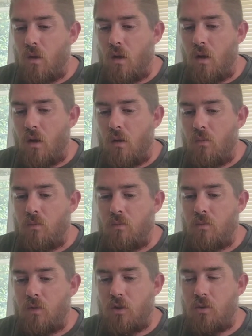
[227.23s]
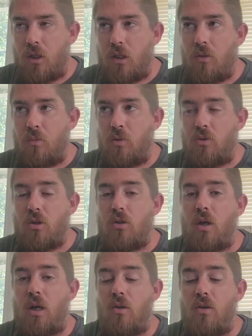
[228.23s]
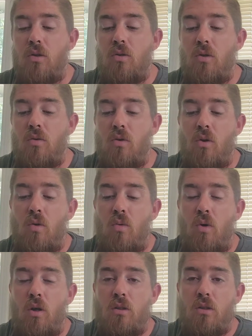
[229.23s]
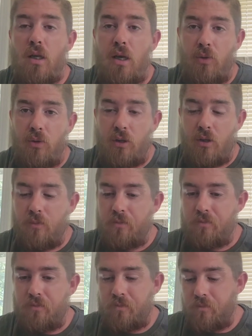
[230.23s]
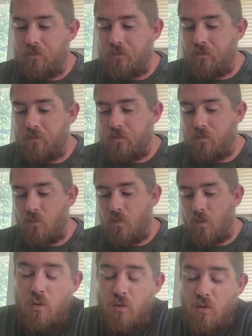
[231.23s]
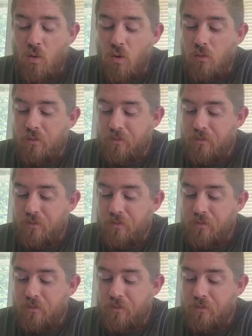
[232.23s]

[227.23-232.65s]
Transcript: Because without the boots on the ground, you don't know what's out there. Number 4,